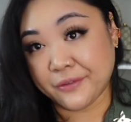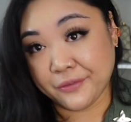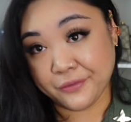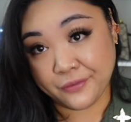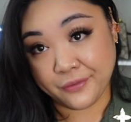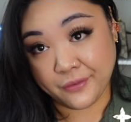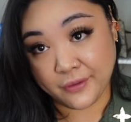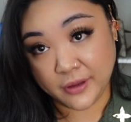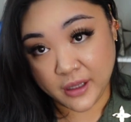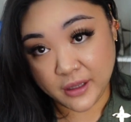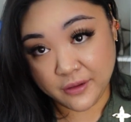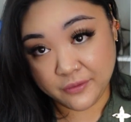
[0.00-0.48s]

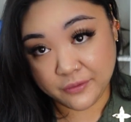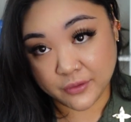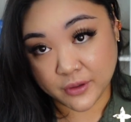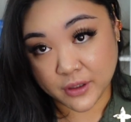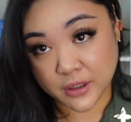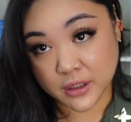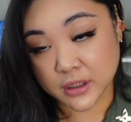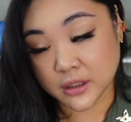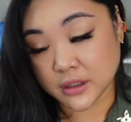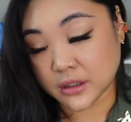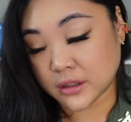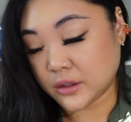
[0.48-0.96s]

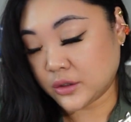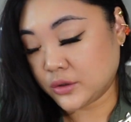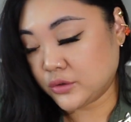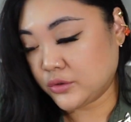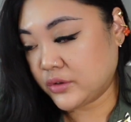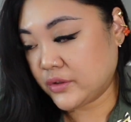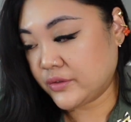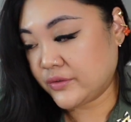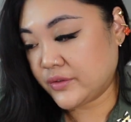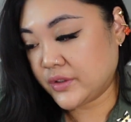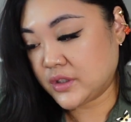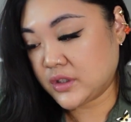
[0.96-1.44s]
favorite
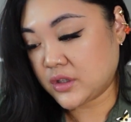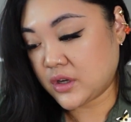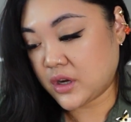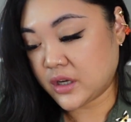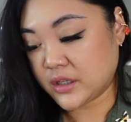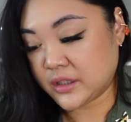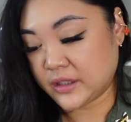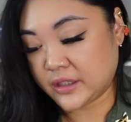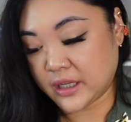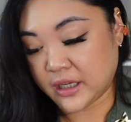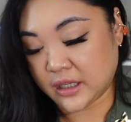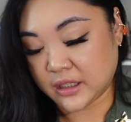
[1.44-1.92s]
Louis
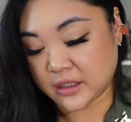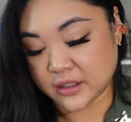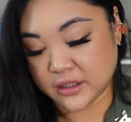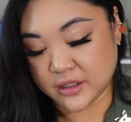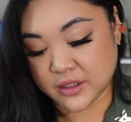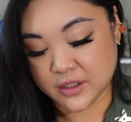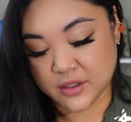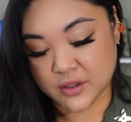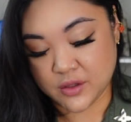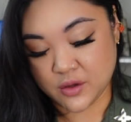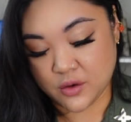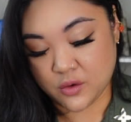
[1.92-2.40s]
Vuitton
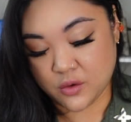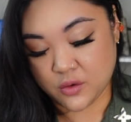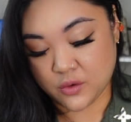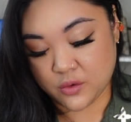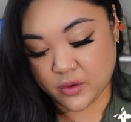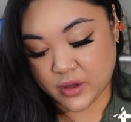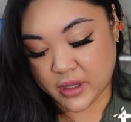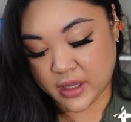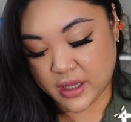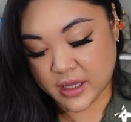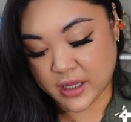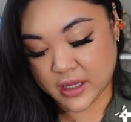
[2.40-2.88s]
necklace,
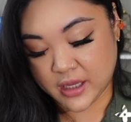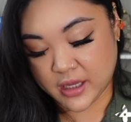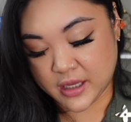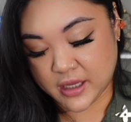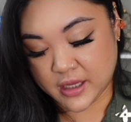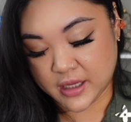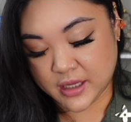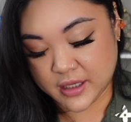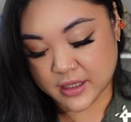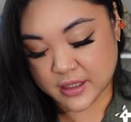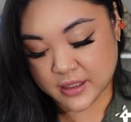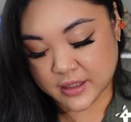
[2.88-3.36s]
though,
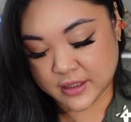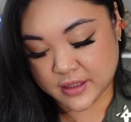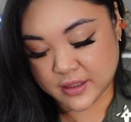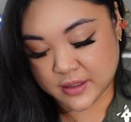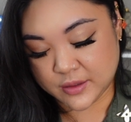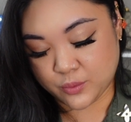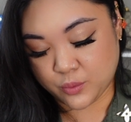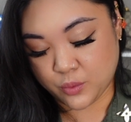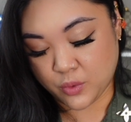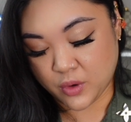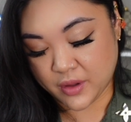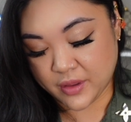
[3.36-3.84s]
is
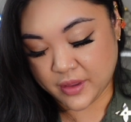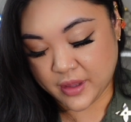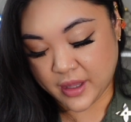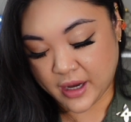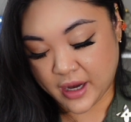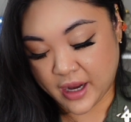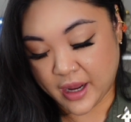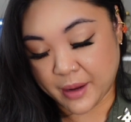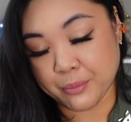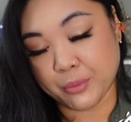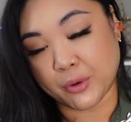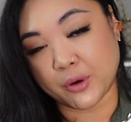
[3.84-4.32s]
one
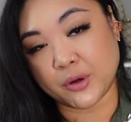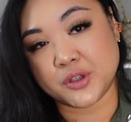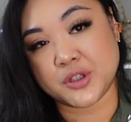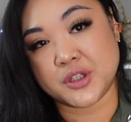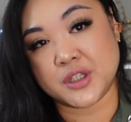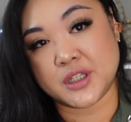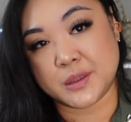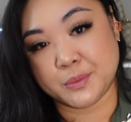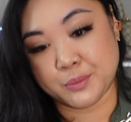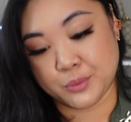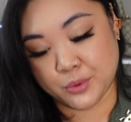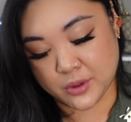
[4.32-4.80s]
that I
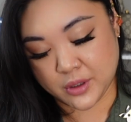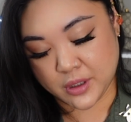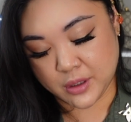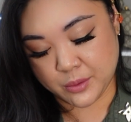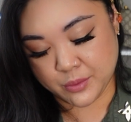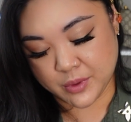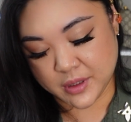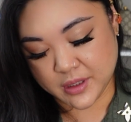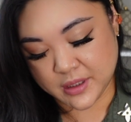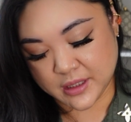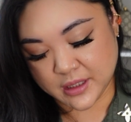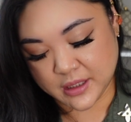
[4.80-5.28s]
purchased pretty
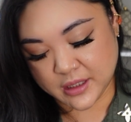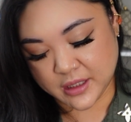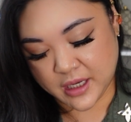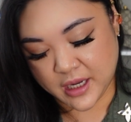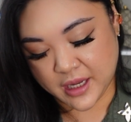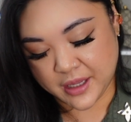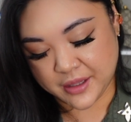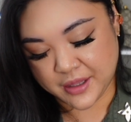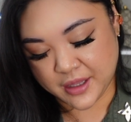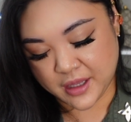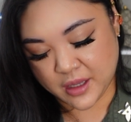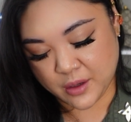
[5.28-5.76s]
recently.
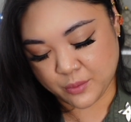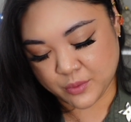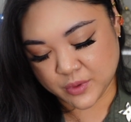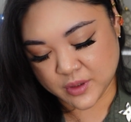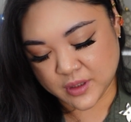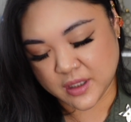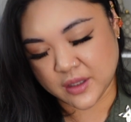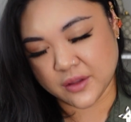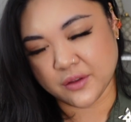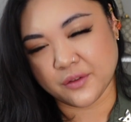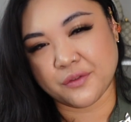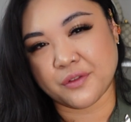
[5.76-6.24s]
I think it
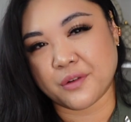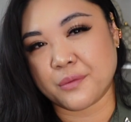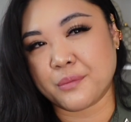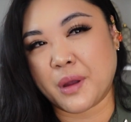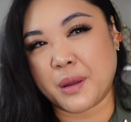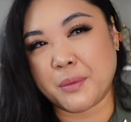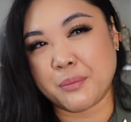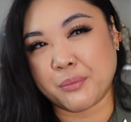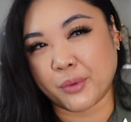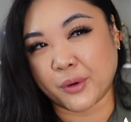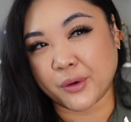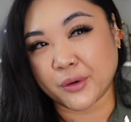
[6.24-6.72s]
was either for
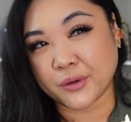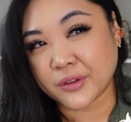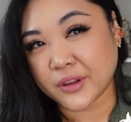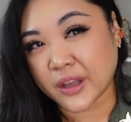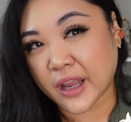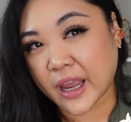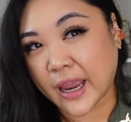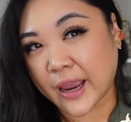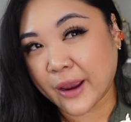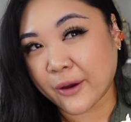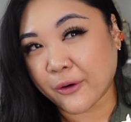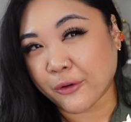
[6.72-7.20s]
my
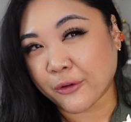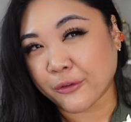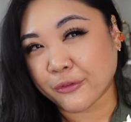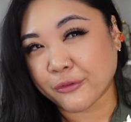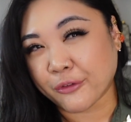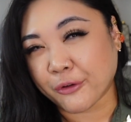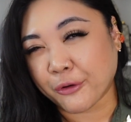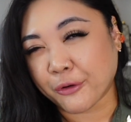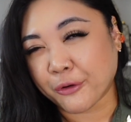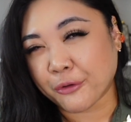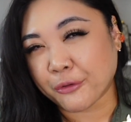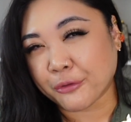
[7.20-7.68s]
birthday or
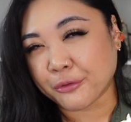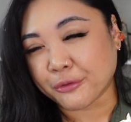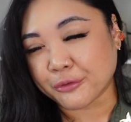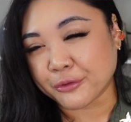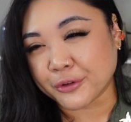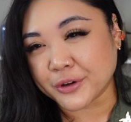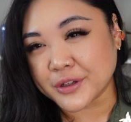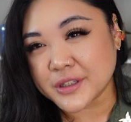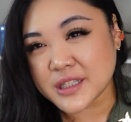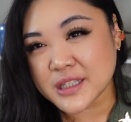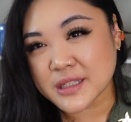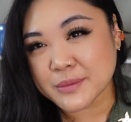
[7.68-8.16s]
for
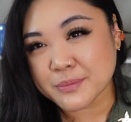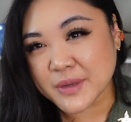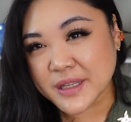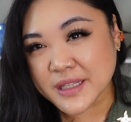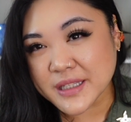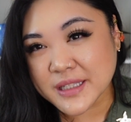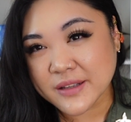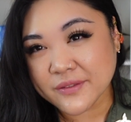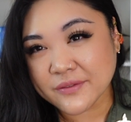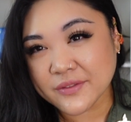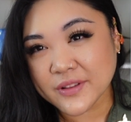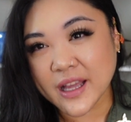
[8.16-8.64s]

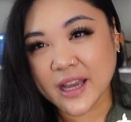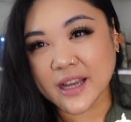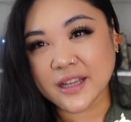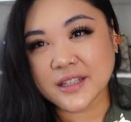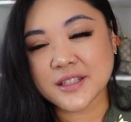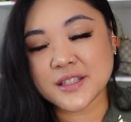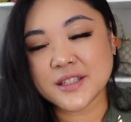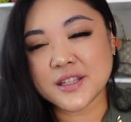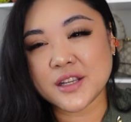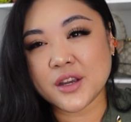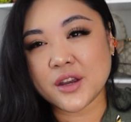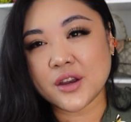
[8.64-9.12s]
Christmas of
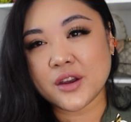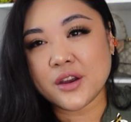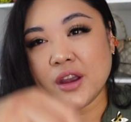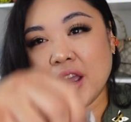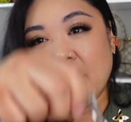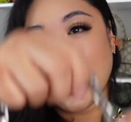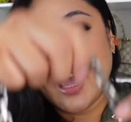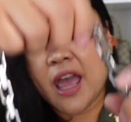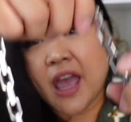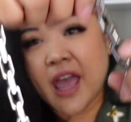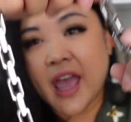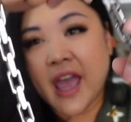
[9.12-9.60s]
last year.
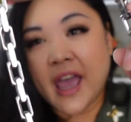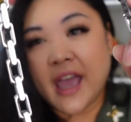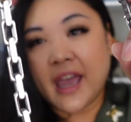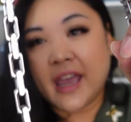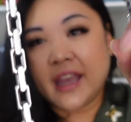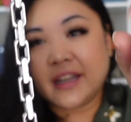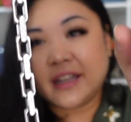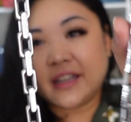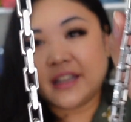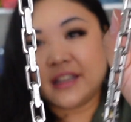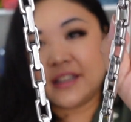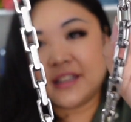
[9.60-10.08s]

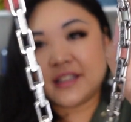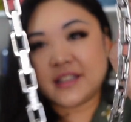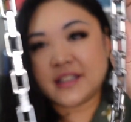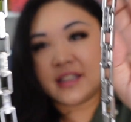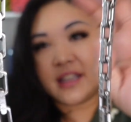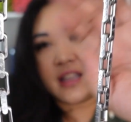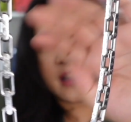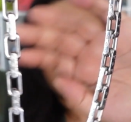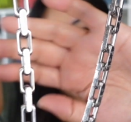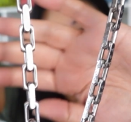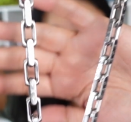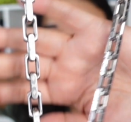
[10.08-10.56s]
And then
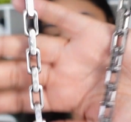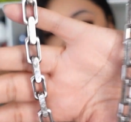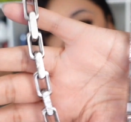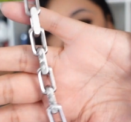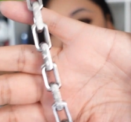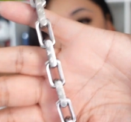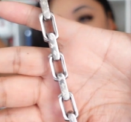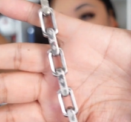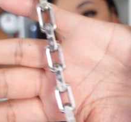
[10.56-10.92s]
that's going to